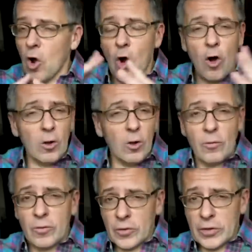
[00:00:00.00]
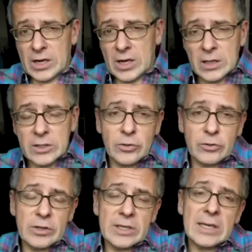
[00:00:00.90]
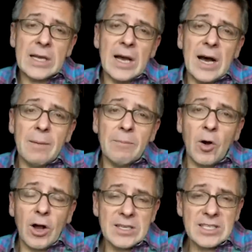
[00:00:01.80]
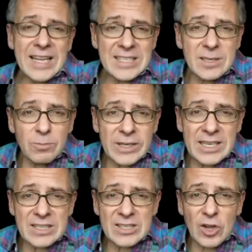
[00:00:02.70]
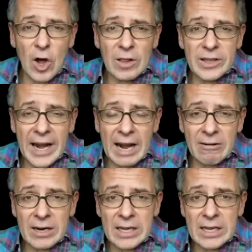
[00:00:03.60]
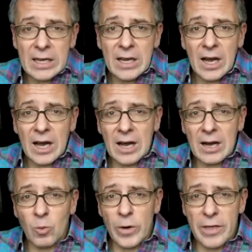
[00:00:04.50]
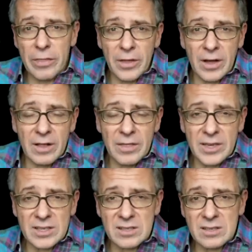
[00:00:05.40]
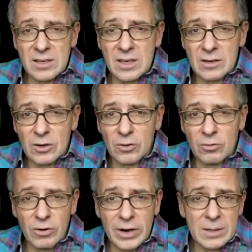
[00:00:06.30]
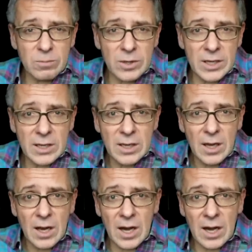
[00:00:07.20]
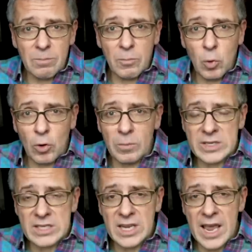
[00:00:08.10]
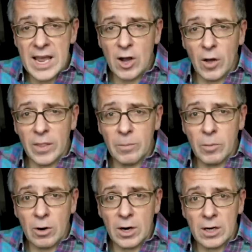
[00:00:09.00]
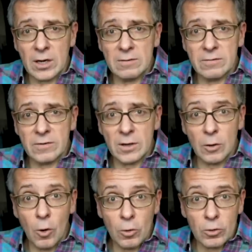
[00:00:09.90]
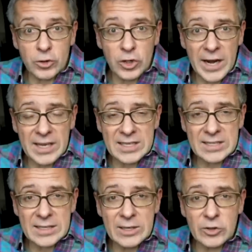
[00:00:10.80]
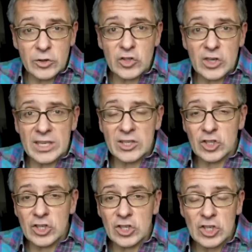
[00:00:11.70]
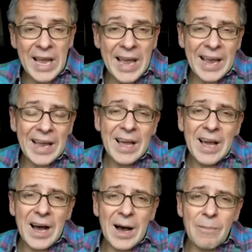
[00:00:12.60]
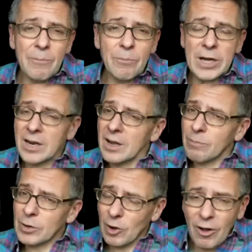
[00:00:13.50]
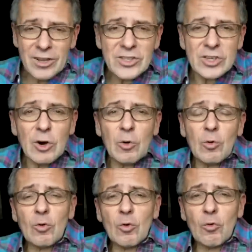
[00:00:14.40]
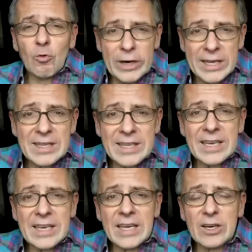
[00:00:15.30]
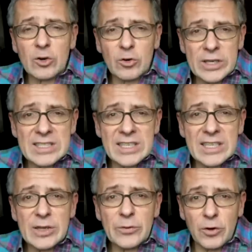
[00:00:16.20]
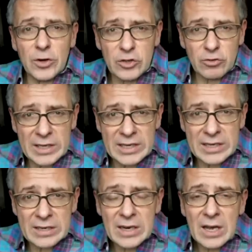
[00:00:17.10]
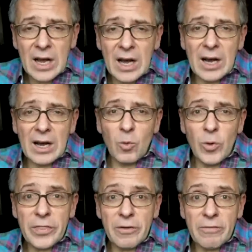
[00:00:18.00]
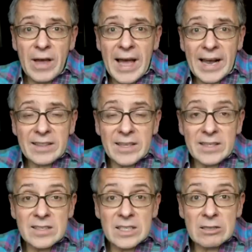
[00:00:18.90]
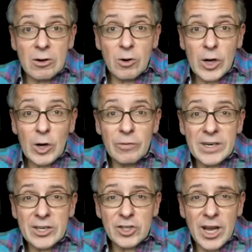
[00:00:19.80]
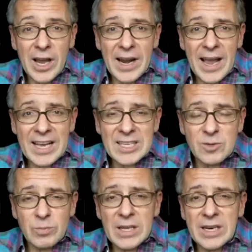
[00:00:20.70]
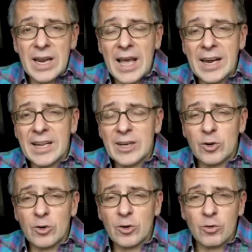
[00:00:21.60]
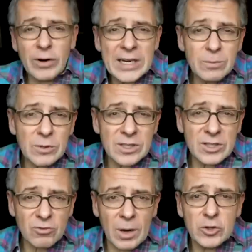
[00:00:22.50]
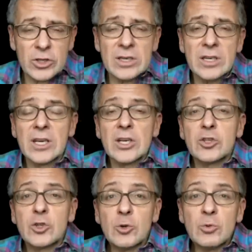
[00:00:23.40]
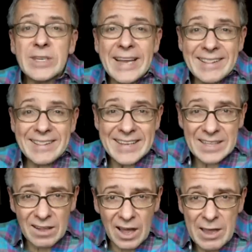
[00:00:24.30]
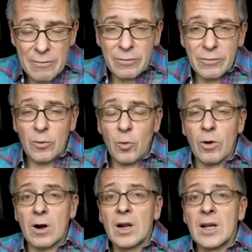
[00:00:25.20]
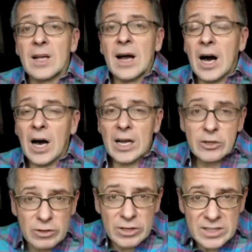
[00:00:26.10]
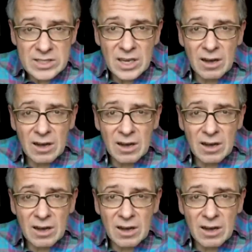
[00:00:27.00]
all over the country, ostensibly in solidarity with this incredibly poor mistake on the part of local Chinese leaders in Xinjiang, but also really increasingly frustrated with the fact that zero COVID in China has been an incredible disruption to daily life for hundreds